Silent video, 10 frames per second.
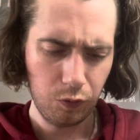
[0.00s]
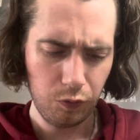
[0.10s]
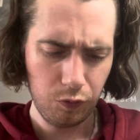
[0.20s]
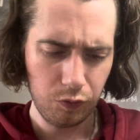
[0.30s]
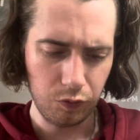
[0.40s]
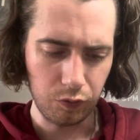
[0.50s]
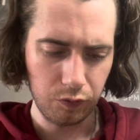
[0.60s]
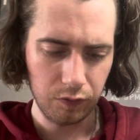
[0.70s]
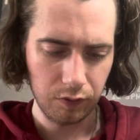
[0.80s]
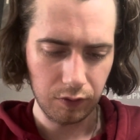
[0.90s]
whew,
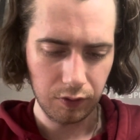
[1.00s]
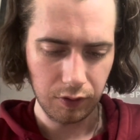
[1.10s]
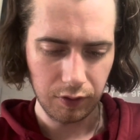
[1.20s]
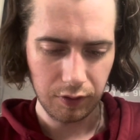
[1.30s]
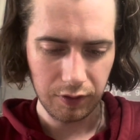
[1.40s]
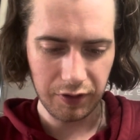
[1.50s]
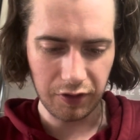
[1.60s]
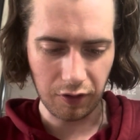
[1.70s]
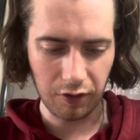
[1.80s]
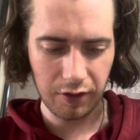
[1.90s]
this
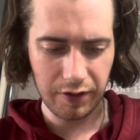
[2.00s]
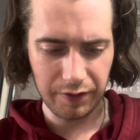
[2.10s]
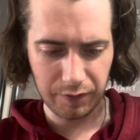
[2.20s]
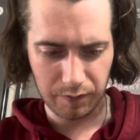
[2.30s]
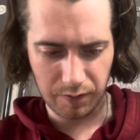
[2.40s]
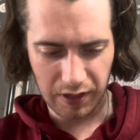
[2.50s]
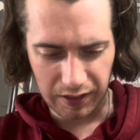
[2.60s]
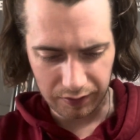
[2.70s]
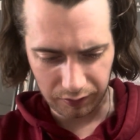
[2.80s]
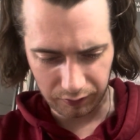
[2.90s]
art is
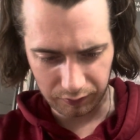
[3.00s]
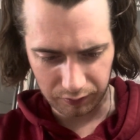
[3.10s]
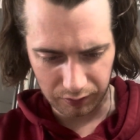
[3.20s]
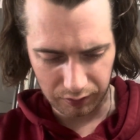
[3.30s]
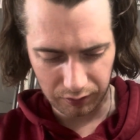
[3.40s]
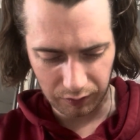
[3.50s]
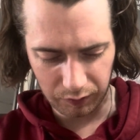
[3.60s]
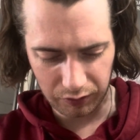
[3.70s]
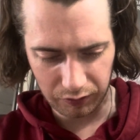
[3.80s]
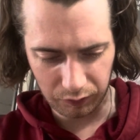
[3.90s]
amazing on this. I
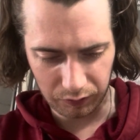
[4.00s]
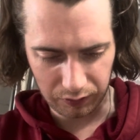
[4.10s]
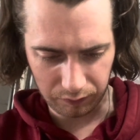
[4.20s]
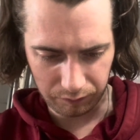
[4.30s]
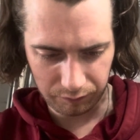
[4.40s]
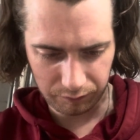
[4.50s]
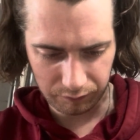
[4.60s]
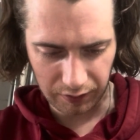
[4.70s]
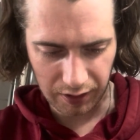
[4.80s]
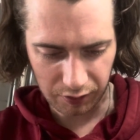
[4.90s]
wish this was an
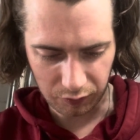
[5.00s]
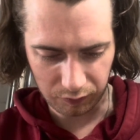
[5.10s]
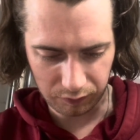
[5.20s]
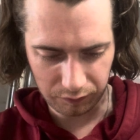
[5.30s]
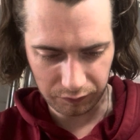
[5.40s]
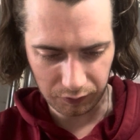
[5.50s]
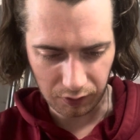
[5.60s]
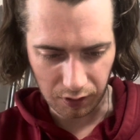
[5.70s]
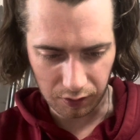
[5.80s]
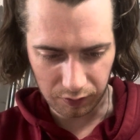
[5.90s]
actual full
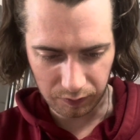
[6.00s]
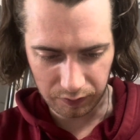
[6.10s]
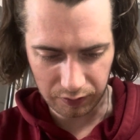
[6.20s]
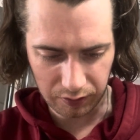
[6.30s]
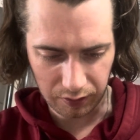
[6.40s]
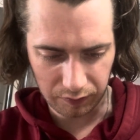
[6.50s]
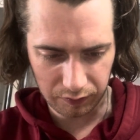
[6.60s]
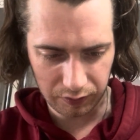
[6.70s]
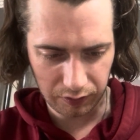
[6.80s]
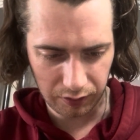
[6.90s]
holo instead of
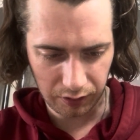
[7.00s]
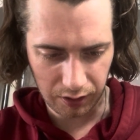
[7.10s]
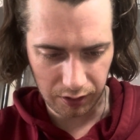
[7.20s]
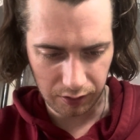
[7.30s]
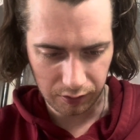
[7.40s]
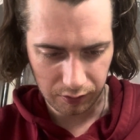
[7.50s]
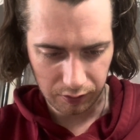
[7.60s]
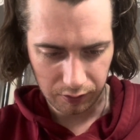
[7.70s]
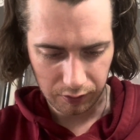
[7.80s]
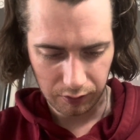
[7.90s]
just like a
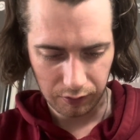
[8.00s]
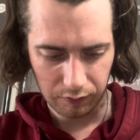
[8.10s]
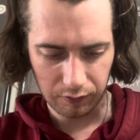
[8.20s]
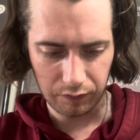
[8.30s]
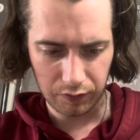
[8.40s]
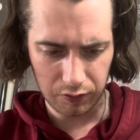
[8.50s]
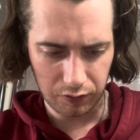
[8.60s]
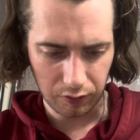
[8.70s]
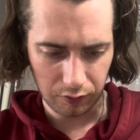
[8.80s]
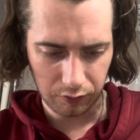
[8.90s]

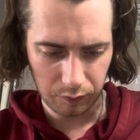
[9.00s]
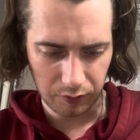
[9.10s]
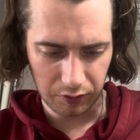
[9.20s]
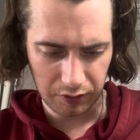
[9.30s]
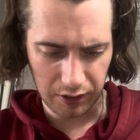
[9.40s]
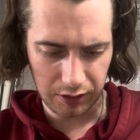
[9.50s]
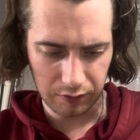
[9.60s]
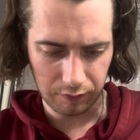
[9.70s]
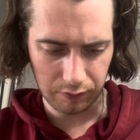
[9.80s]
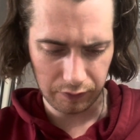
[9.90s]
reverse holo, but I'll take
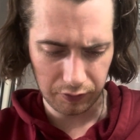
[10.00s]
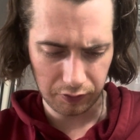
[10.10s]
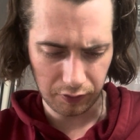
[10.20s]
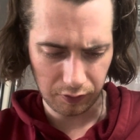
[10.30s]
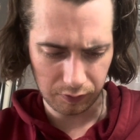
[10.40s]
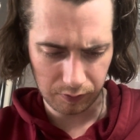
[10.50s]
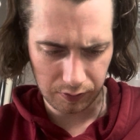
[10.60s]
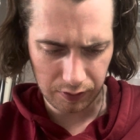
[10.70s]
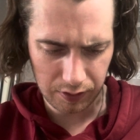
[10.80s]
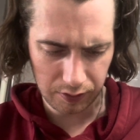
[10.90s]
the reverse holo
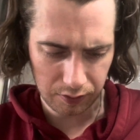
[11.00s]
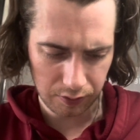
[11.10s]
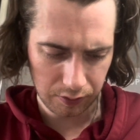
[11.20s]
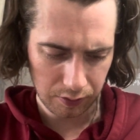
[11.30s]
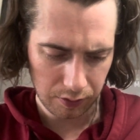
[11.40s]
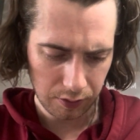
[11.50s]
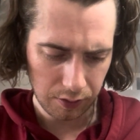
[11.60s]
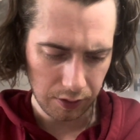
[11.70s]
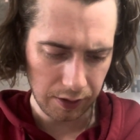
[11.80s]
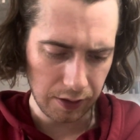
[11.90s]
on this.
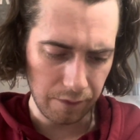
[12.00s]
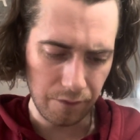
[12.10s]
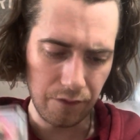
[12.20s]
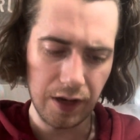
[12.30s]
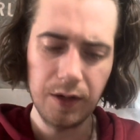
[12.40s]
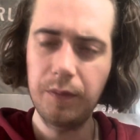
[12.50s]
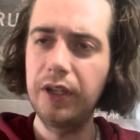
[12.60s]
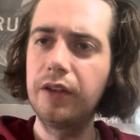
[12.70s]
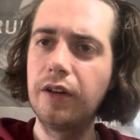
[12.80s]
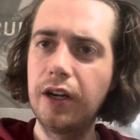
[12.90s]
We got a
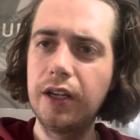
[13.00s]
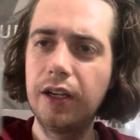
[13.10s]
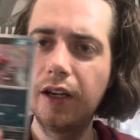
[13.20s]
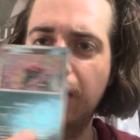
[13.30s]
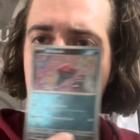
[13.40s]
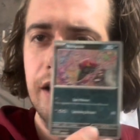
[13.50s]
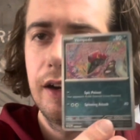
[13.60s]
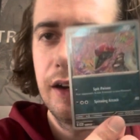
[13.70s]
Venipede right here,